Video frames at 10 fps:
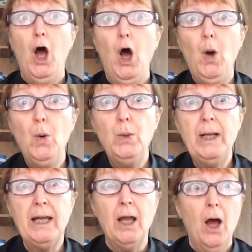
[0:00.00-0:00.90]

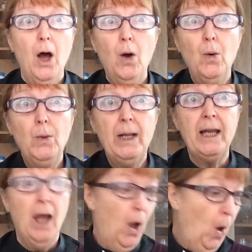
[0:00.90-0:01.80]
holy,
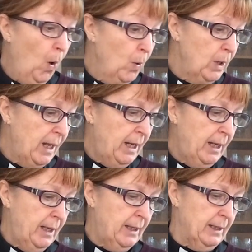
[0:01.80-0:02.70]
holy,
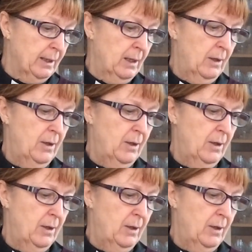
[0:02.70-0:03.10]
holy!